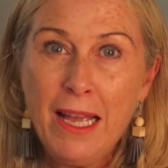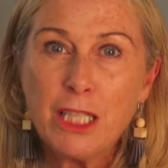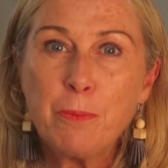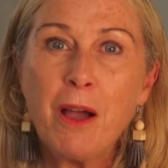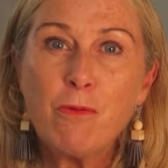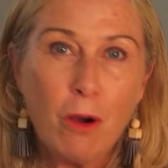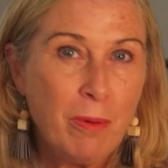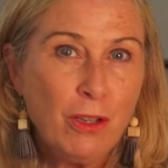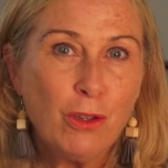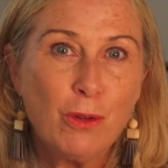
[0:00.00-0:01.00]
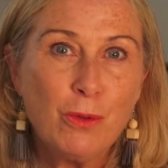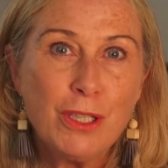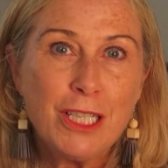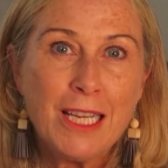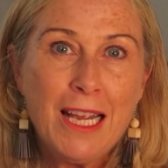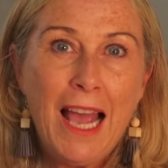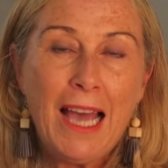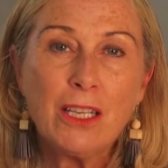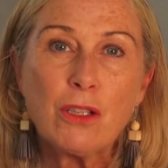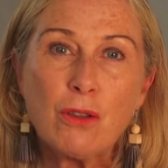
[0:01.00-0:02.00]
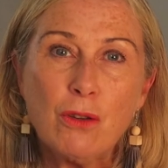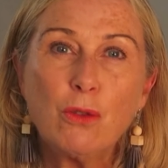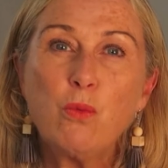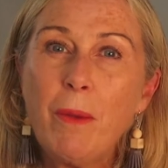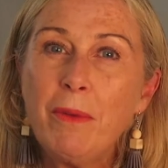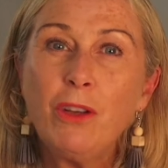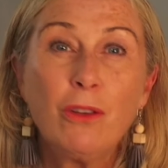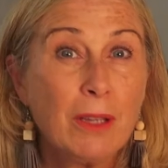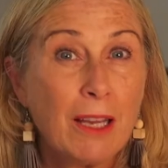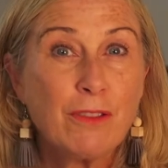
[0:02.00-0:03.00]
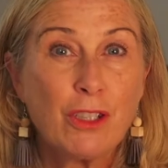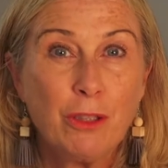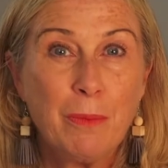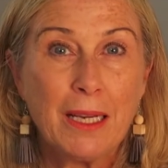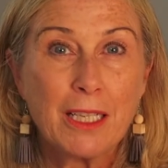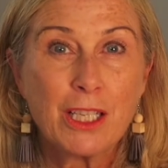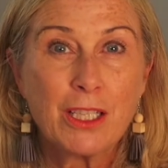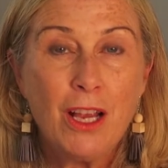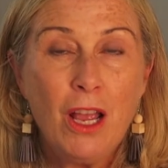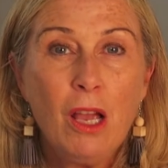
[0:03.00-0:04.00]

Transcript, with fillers: It's by Robin Norwood and it's called Women Who Love Too Much,